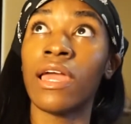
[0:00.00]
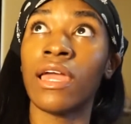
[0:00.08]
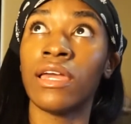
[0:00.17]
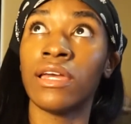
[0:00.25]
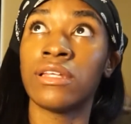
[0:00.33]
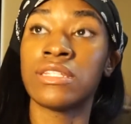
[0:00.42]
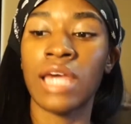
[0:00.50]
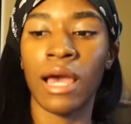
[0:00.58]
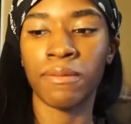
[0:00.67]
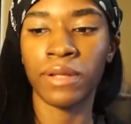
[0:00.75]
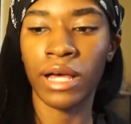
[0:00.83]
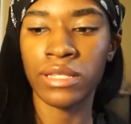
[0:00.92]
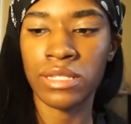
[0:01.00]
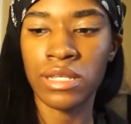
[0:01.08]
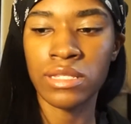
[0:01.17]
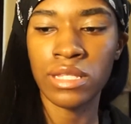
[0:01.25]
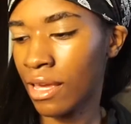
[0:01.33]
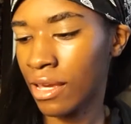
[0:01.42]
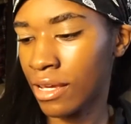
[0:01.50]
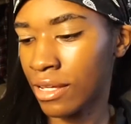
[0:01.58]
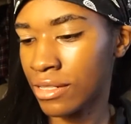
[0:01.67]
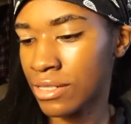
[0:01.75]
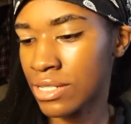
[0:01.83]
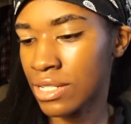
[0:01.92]
and tap classes,
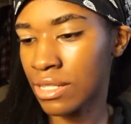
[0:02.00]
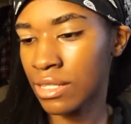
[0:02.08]
and